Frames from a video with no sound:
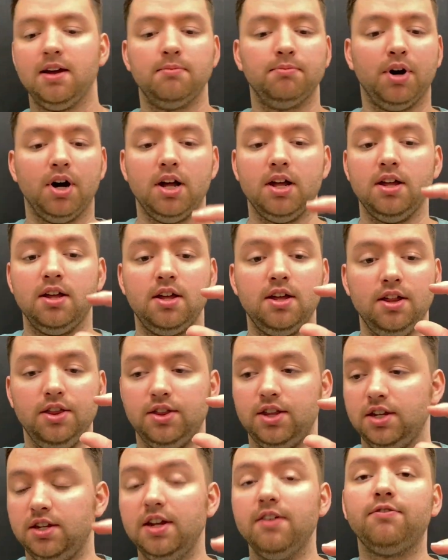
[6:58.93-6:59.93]
But
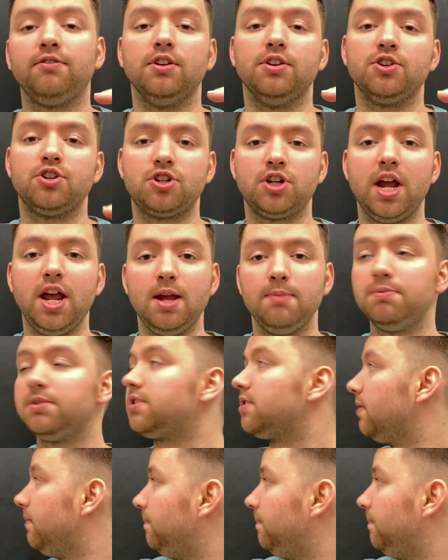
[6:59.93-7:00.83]
the different shapes,